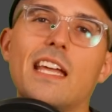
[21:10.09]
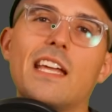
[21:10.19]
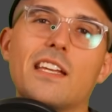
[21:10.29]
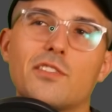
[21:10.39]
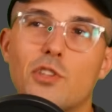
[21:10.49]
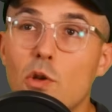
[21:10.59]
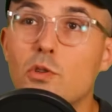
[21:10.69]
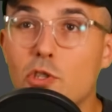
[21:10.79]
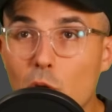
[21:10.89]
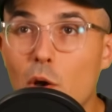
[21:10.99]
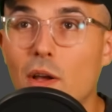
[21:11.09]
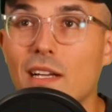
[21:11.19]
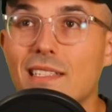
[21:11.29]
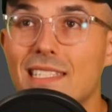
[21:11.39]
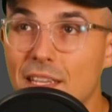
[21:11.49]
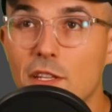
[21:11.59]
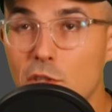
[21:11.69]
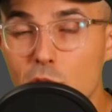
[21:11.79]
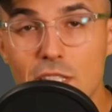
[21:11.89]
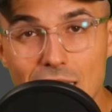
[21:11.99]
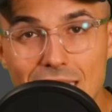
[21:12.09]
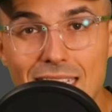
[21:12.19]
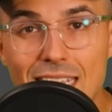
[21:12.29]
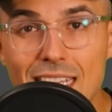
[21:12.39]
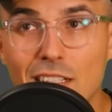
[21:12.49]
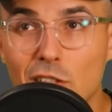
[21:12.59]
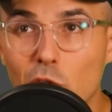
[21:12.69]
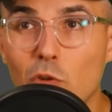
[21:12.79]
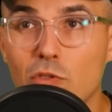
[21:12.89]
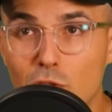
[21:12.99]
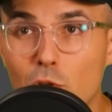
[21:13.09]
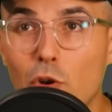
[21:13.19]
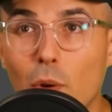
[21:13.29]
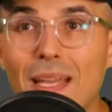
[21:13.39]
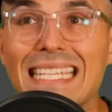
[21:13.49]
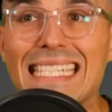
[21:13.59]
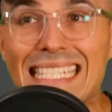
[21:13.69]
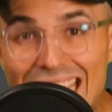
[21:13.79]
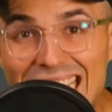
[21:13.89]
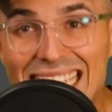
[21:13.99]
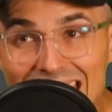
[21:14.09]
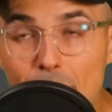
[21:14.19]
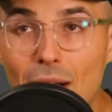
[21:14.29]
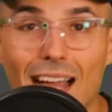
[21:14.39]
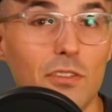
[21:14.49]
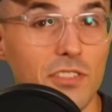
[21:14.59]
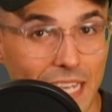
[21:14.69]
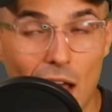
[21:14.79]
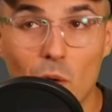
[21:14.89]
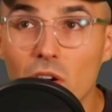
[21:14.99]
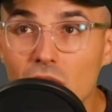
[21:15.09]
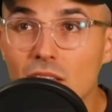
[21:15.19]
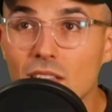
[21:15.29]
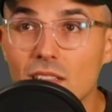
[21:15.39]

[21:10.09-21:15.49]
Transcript: A 2-stroke 72cc little scooter going 60 miles an hour?